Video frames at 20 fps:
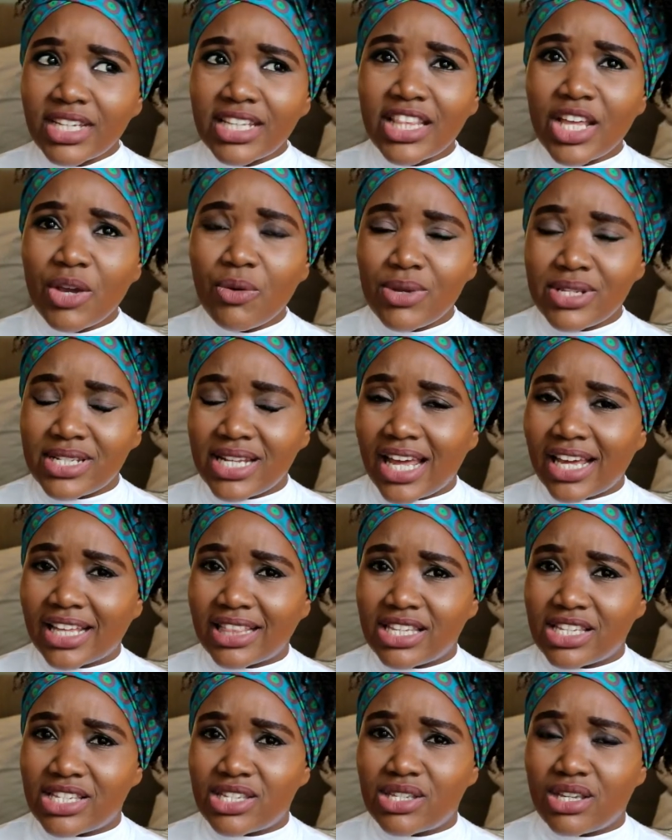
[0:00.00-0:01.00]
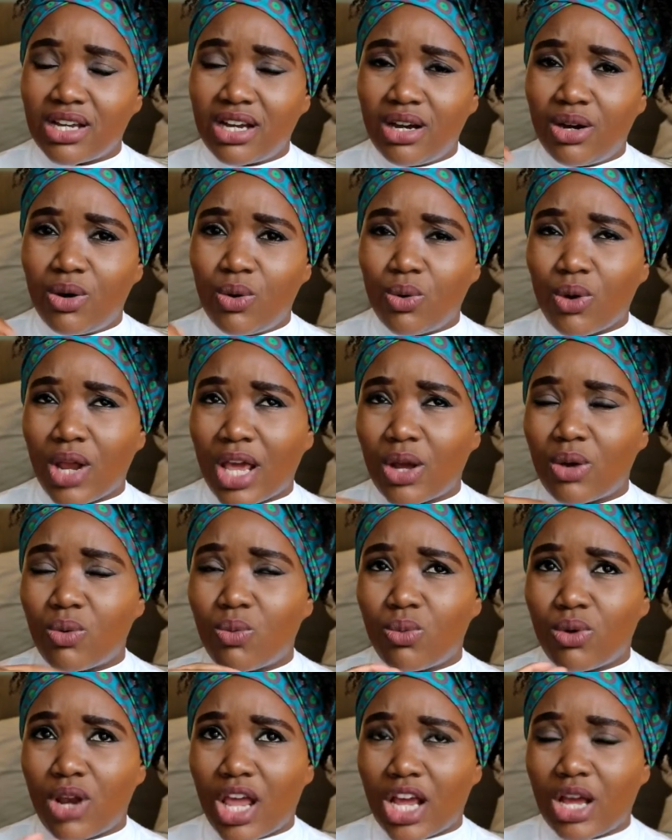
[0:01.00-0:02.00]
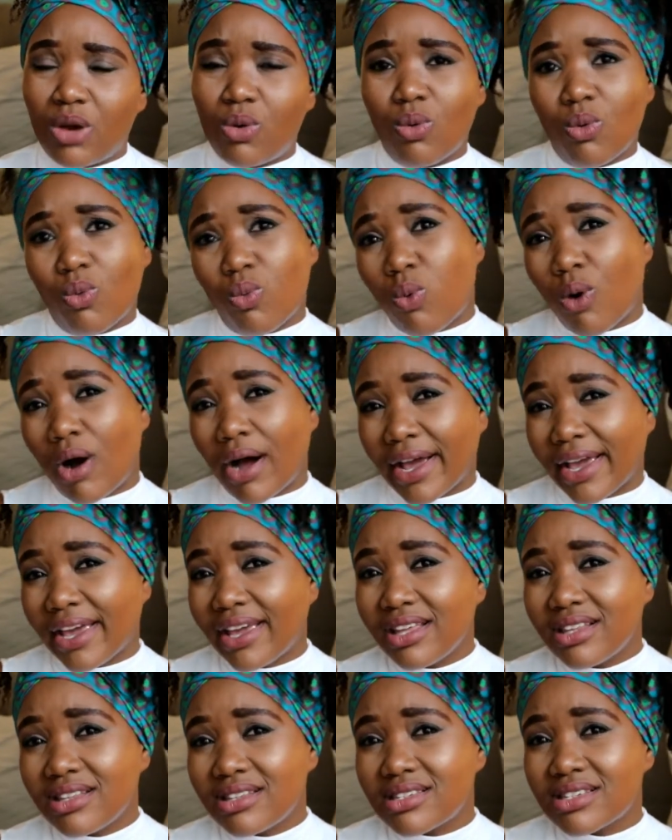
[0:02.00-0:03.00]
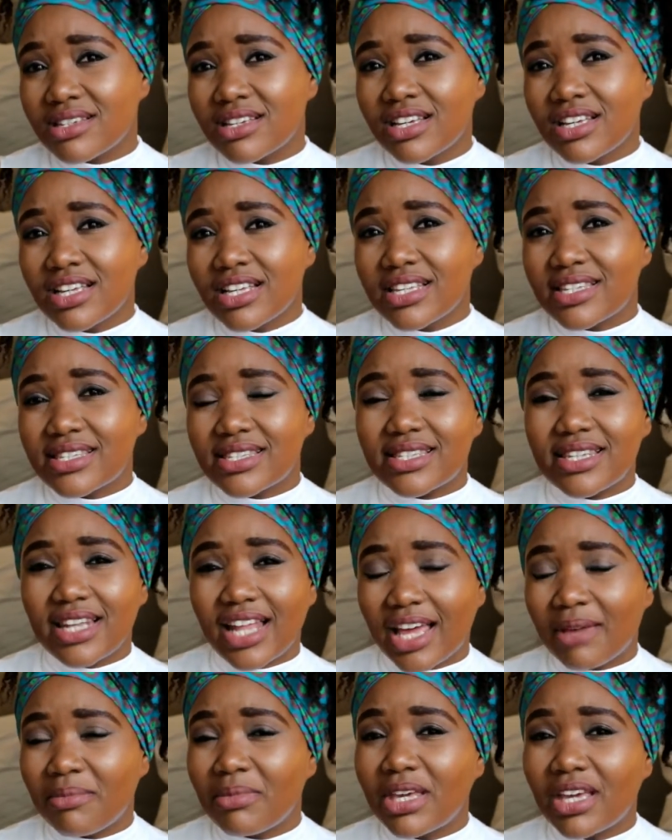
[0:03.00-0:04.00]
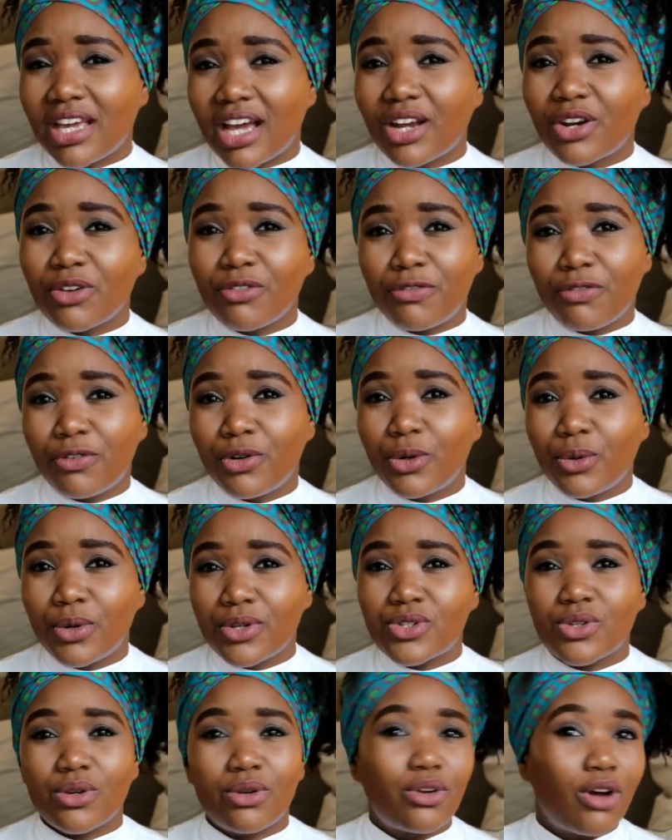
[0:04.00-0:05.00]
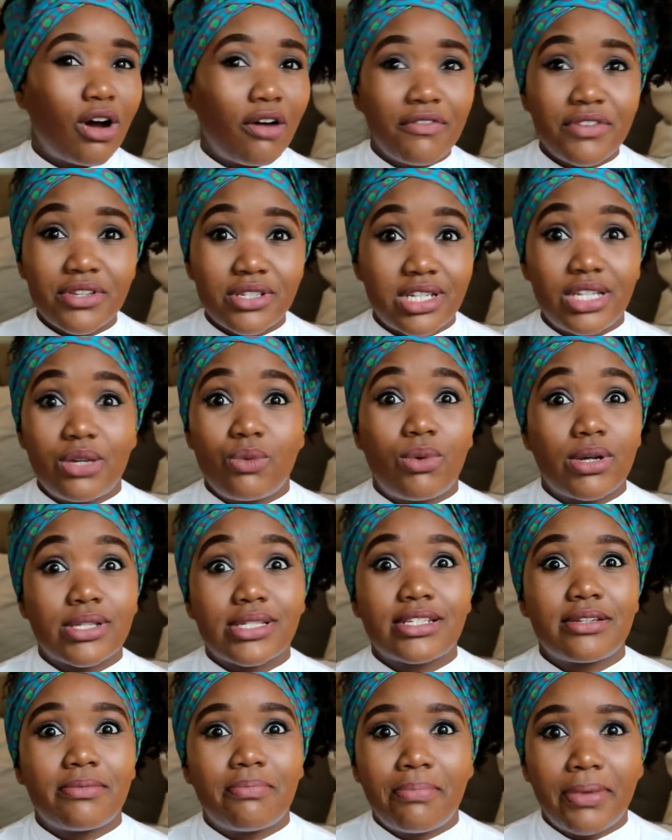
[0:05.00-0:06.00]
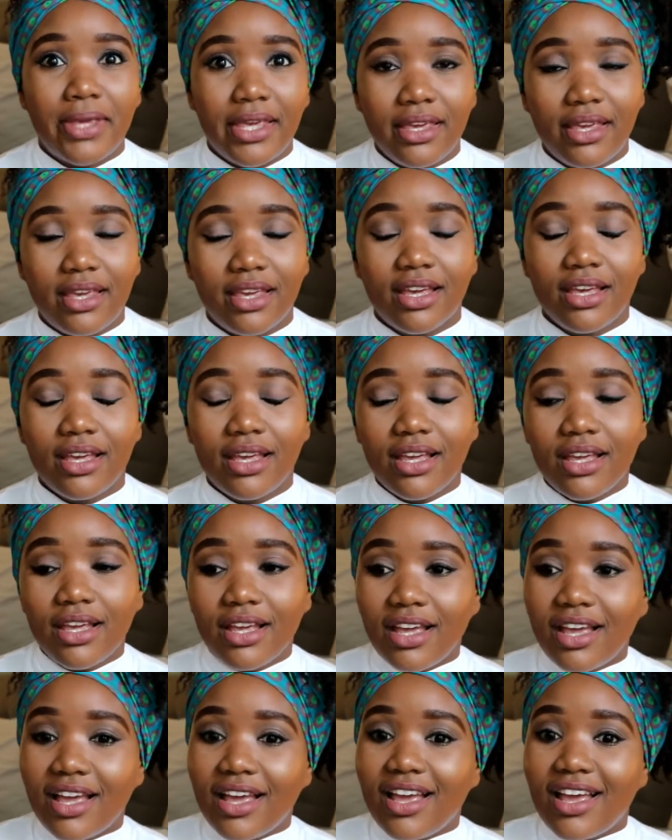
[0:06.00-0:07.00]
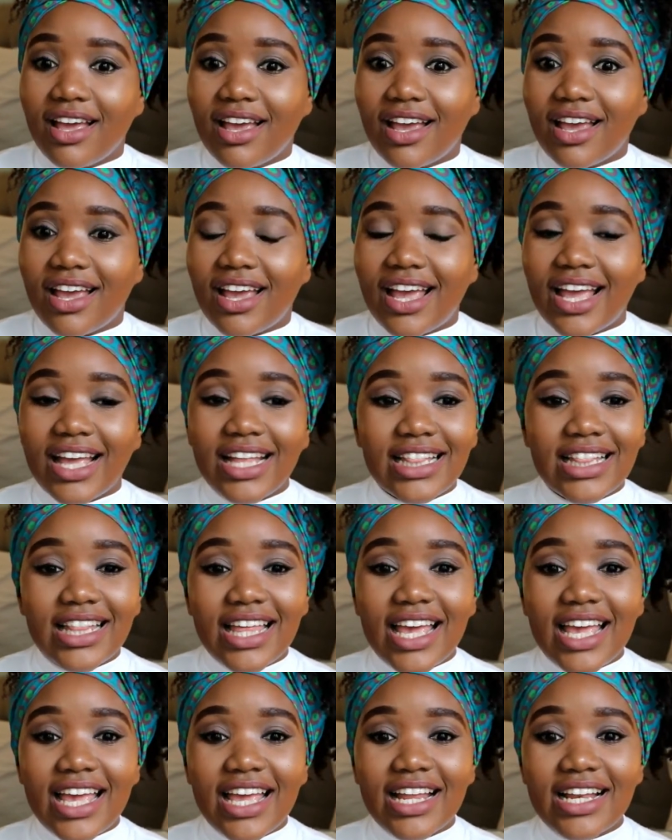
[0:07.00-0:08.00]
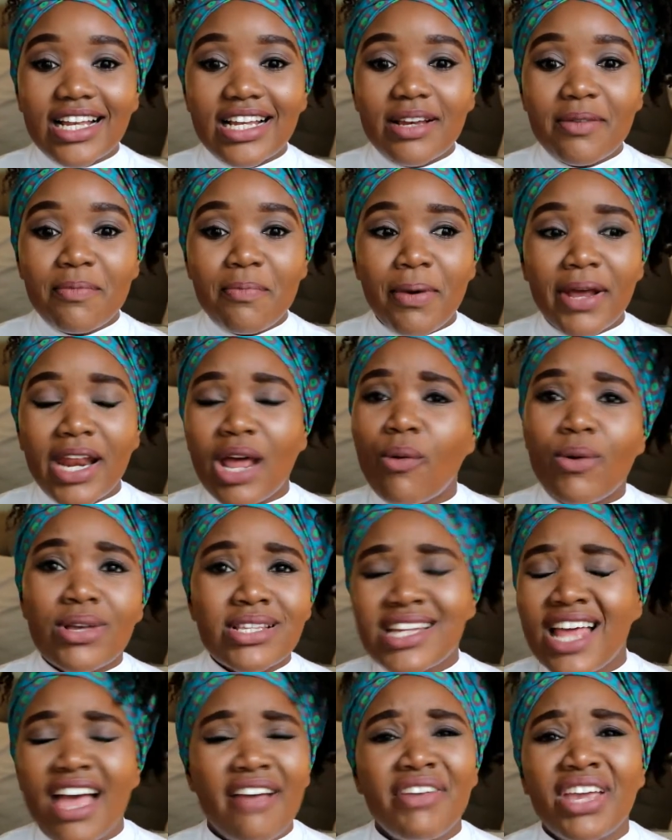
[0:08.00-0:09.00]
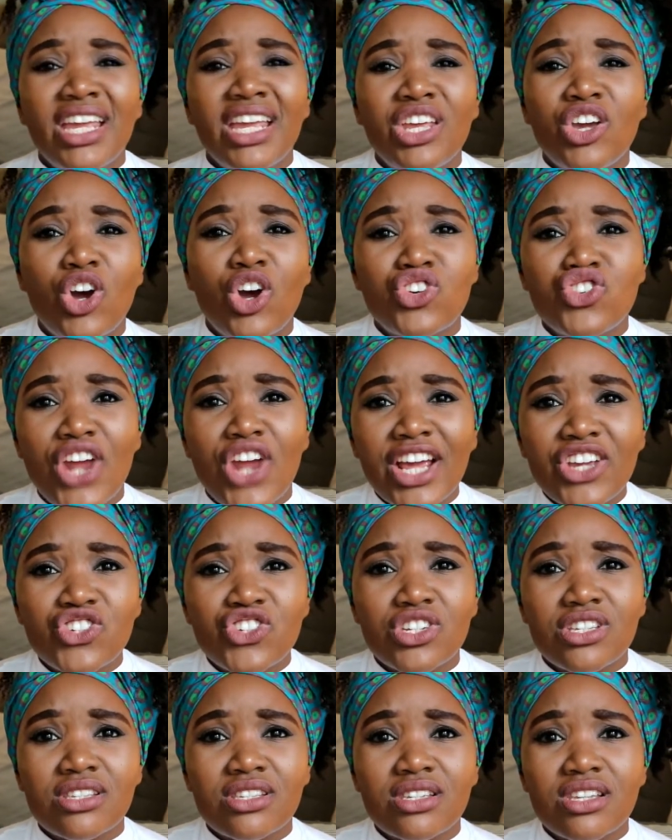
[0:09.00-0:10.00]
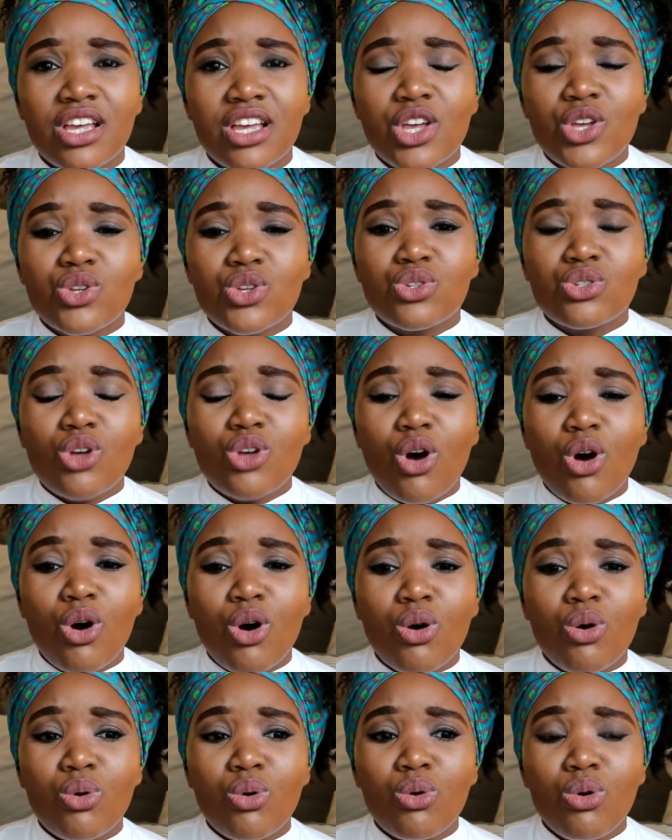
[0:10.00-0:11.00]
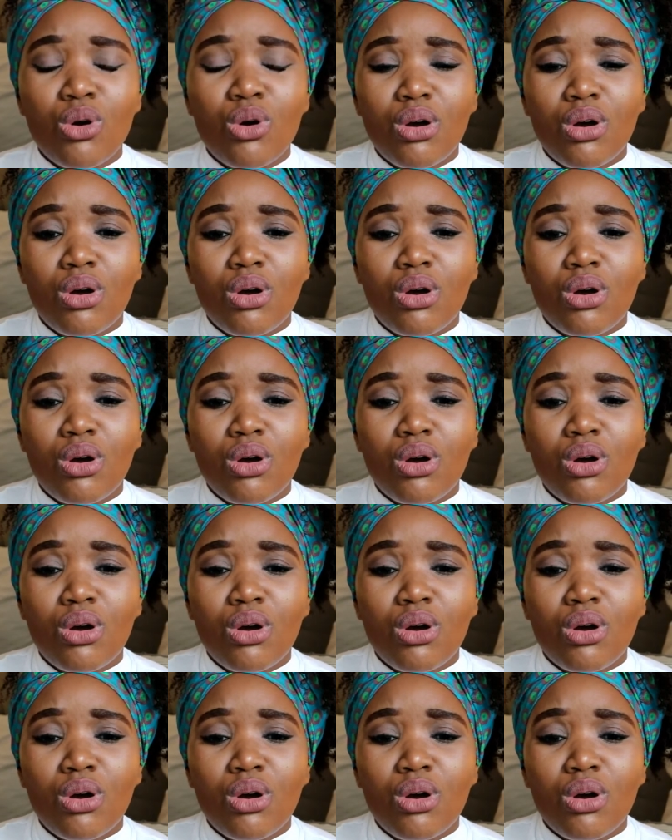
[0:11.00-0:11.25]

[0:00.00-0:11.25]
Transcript: there was like this like a white slimy kind of fluid, so it obviously wasn't pee. And then, but I wasn't having any contractions, so